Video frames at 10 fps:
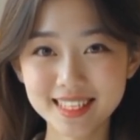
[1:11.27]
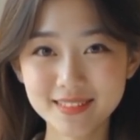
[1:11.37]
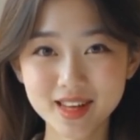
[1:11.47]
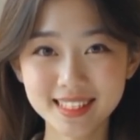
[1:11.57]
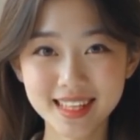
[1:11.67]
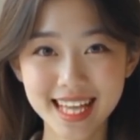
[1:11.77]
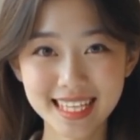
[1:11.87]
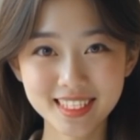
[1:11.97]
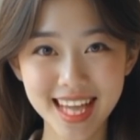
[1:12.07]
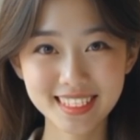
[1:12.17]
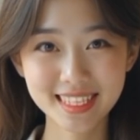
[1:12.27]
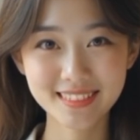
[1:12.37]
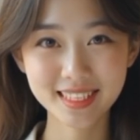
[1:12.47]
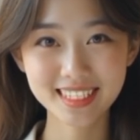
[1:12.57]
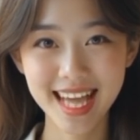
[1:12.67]
folder in just a
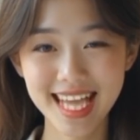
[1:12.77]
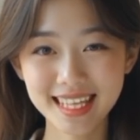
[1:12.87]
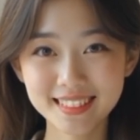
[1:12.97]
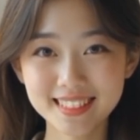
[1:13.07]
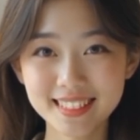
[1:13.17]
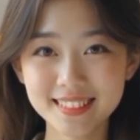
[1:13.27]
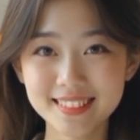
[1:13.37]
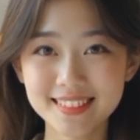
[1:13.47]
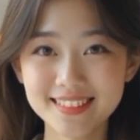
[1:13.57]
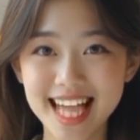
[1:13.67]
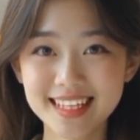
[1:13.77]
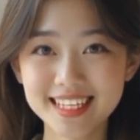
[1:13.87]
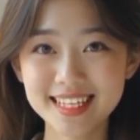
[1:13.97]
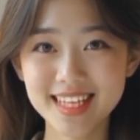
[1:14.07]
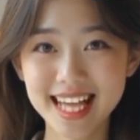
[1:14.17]
few seconds. Now
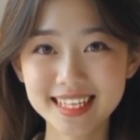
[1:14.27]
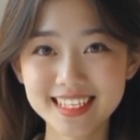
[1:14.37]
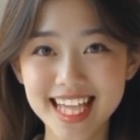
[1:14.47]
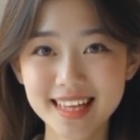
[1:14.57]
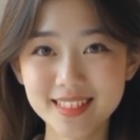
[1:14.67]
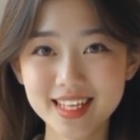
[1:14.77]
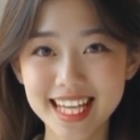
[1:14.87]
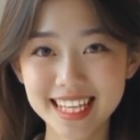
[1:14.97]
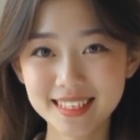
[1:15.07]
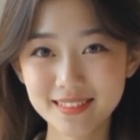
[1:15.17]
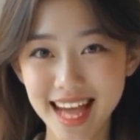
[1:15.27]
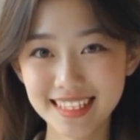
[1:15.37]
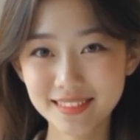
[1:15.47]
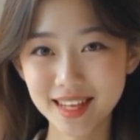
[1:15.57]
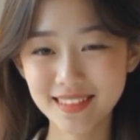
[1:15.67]
that the file is downloaded,
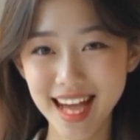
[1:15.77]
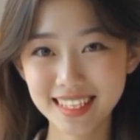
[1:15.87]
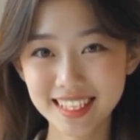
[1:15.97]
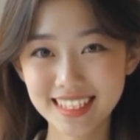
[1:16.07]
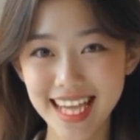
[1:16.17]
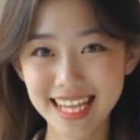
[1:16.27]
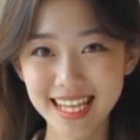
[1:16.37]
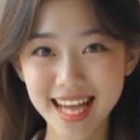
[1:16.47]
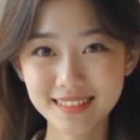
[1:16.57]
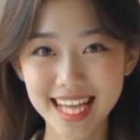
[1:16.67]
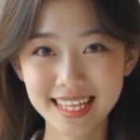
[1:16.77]
let's move on to setting it up in